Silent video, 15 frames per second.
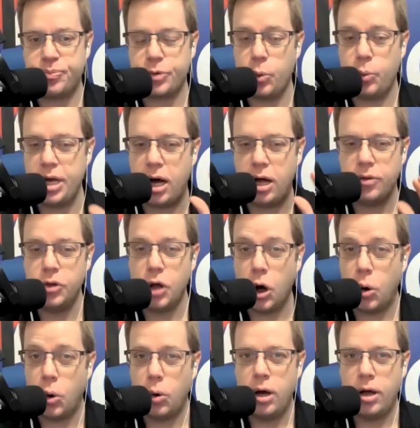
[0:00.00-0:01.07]
We all
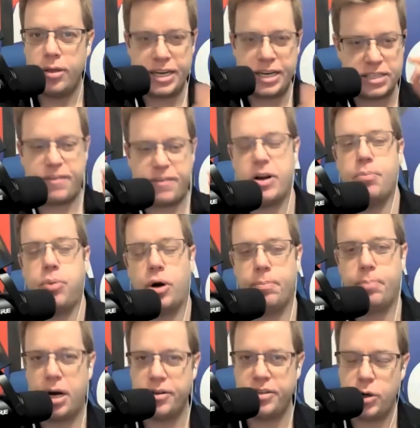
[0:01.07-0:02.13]
know that he's a very important
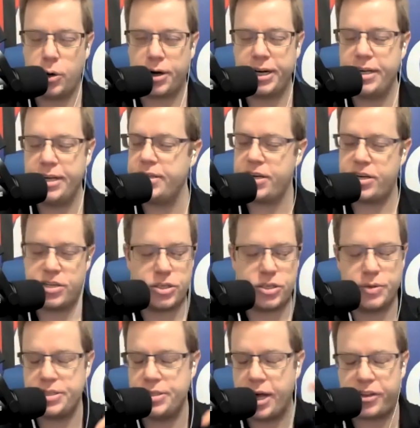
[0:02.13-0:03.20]
part of the organization, so
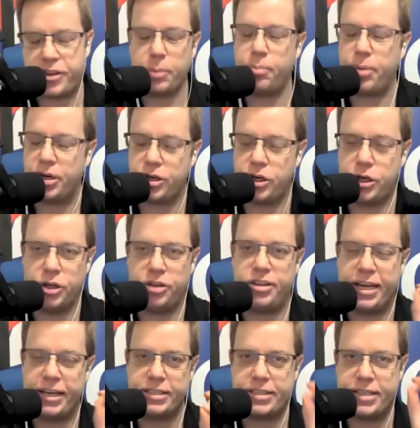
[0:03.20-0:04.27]
it's nothing but good
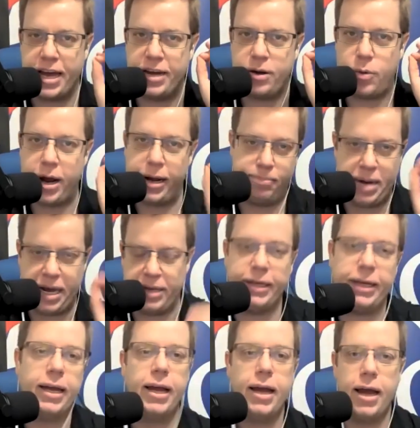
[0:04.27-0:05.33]
things that Ryan Poehling
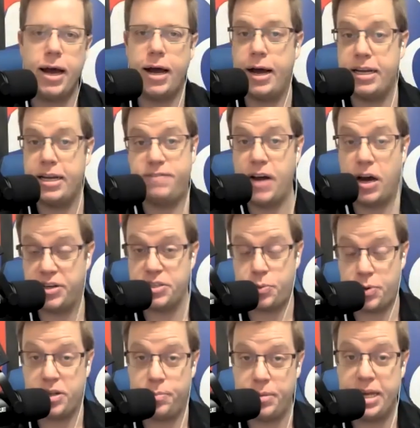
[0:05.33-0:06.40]
has found his
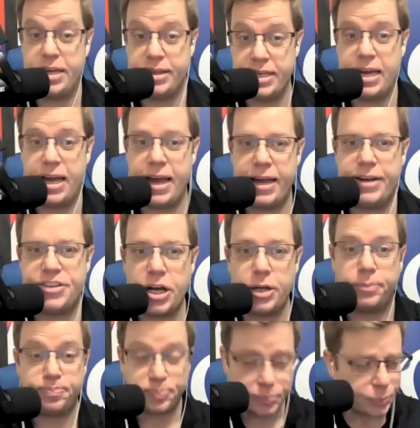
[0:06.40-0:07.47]
rhythm in the
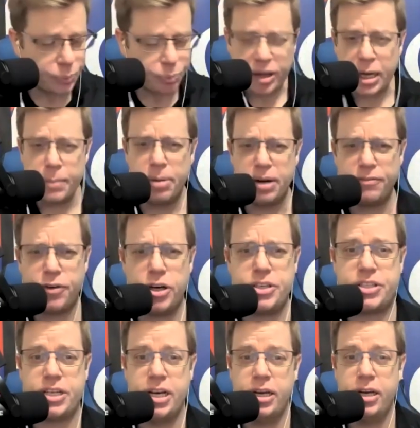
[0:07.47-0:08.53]
AHL. But
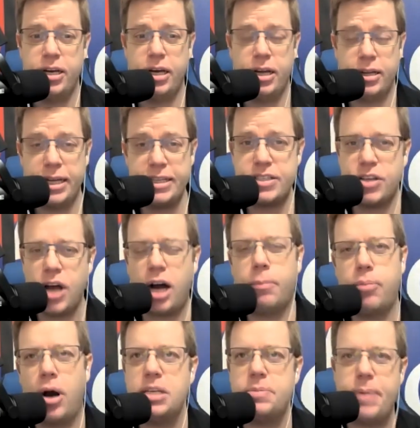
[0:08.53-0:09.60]
first, let's talk
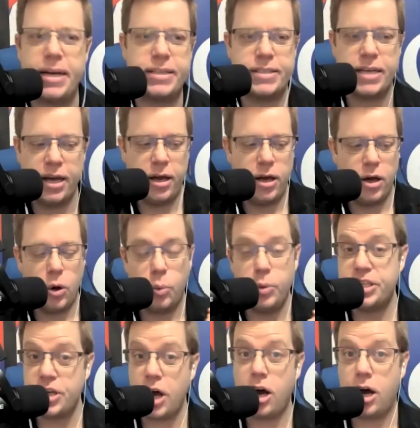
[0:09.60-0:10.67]
prospects. We
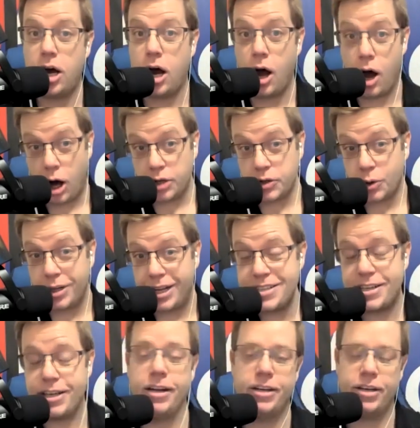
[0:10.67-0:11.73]
saw Otto
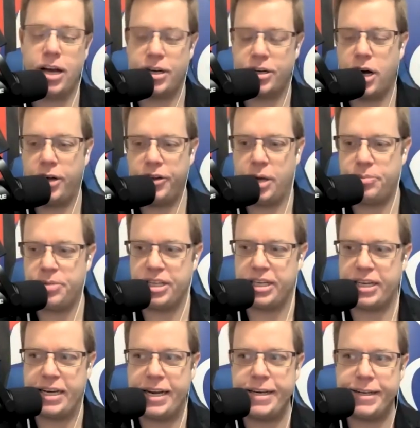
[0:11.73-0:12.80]
Leskinen got called up to the
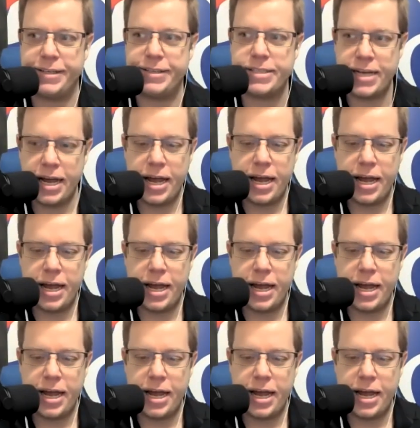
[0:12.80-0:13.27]
Canadiens.